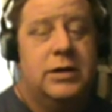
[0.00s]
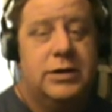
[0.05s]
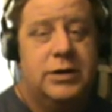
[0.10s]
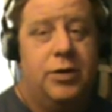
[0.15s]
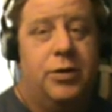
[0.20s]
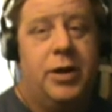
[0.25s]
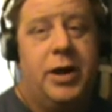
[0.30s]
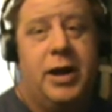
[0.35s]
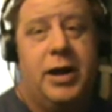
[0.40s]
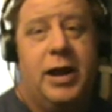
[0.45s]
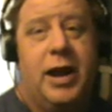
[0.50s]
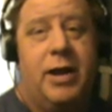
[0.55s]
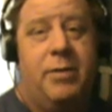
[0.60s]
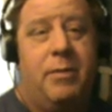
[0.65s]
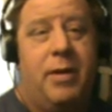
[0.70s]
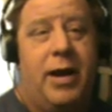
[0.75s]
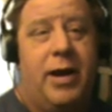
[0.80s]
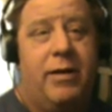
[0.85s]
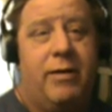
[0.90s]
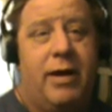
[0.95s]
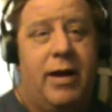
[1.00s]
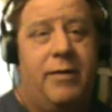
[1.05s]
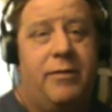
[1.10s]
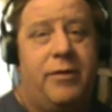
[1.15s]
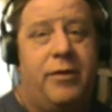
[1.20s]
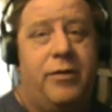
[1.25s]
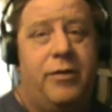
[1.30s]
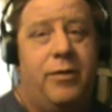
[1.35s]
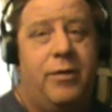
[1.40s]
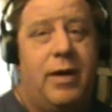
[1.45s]
So again, like
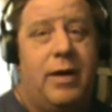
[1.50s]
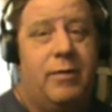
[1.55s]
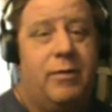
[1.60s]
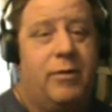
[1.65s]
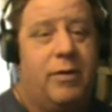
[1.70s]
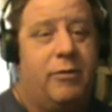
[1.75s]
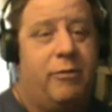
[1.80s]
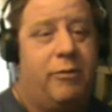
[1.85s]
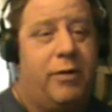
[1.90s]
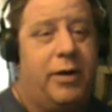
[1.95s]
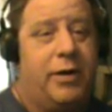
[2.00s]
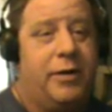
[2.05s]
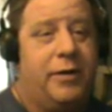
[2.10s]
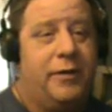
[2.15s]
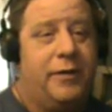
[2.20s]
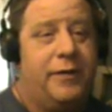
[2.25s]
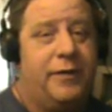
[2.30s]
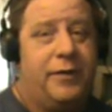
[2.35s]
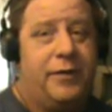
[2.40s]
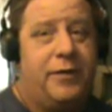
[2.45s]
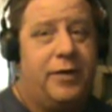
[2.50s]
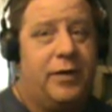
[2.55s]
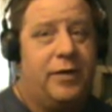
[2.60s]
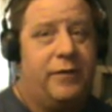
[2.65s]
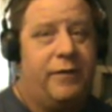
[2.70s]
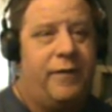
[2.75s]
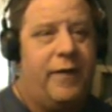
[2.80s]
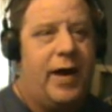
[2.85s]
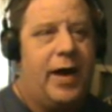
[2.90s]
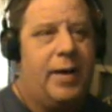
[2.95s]
Minecraft, you do have critters that you have
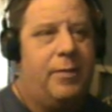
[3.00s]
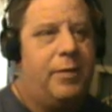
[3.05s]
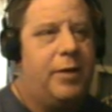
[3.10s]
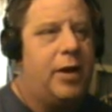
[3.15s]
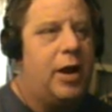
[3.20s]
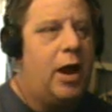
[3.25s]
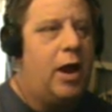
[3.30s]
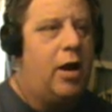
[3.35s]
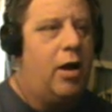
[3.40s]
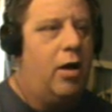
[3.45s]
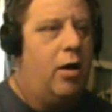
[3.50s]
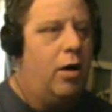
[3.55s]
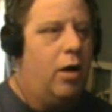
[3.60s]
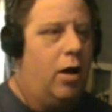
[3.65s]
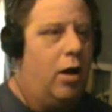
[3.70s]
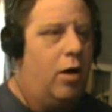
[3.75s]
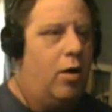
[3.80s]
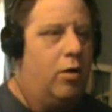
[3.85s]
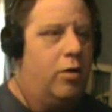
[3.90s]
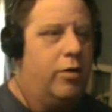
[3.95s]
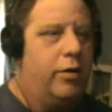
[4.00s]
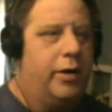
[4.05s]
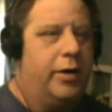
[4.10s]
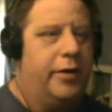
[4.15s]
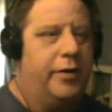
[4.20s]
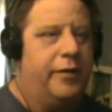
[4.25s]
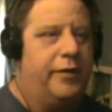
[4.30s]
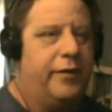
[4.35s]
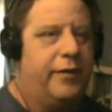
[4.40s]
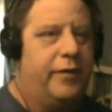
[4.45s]
to fight, but not all
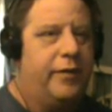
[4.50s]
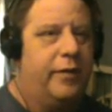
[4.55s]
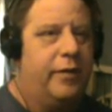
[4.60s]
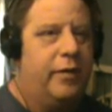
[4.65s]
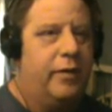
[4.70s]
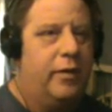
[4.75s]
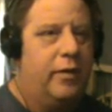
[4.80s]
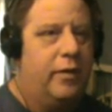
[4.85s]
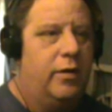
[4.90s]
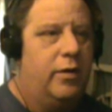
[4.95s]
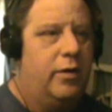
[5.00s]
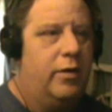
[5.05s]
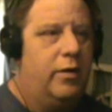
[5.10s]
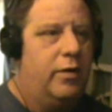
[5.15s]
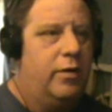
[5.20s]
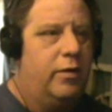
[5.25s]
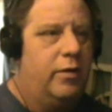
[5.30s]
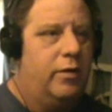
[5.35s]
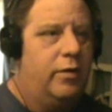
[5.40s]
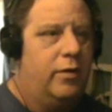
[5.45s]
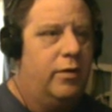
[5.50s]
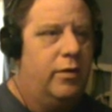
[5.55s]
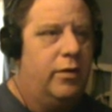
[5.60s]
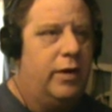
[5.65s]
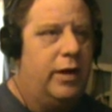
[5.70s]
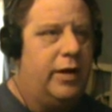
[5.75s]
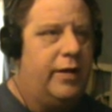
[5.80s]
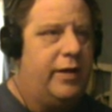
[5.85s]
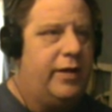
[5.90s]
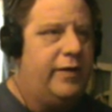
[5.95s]
critters.
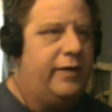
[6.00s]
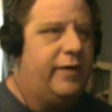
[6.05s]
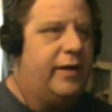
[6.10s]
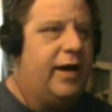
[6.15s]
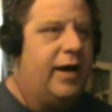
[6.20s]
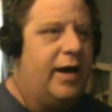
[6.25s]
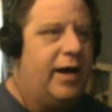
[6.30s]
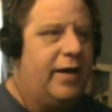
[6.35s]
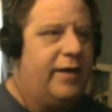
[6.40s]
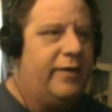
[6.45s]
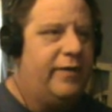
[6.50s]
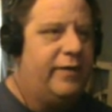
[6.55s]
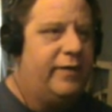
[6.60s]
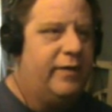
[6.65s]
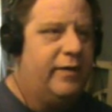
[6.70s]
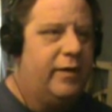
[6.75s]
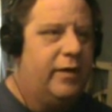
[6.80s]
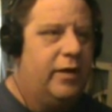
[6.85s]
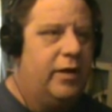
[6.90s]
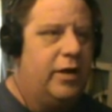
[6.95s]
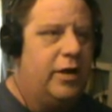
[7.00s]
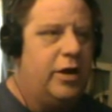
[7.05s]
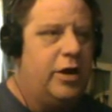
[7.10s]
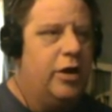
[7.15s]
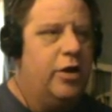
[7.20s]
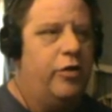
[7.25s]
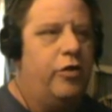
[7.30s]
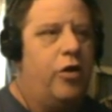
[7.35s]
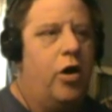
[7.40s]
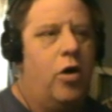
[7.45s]
Now these guys,
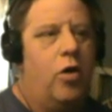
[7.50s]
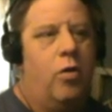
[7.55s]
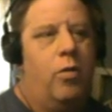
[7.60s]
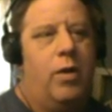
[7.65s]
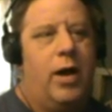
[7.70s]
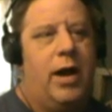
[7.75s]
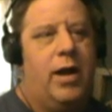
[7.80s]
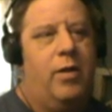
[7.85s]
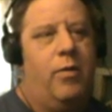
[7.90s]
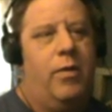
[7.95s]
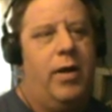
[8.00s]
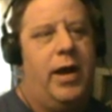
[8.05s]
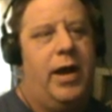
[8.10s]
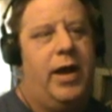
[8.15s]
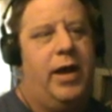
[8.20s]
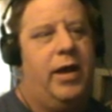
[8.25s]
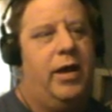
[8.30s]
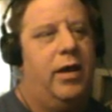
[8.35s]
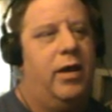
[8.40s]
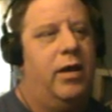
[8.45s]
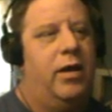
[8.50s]
you'll know right away